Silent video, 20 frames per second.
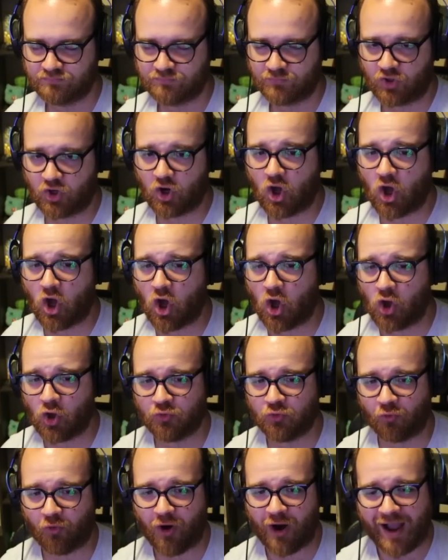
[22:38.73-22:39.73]
Good
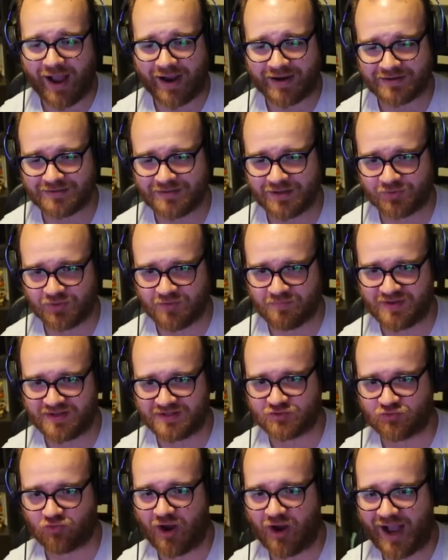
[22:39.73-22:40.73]
old rock. Nothing
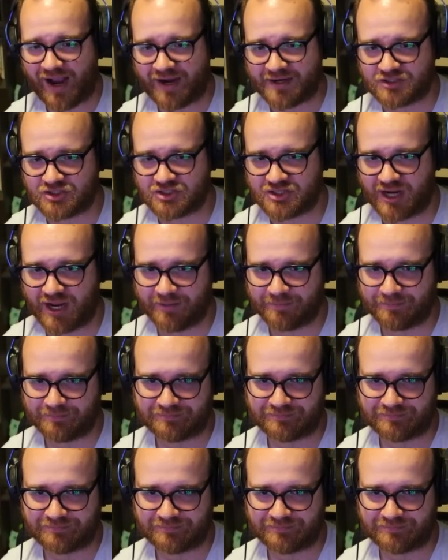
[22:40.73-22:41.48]
beats rock, chat.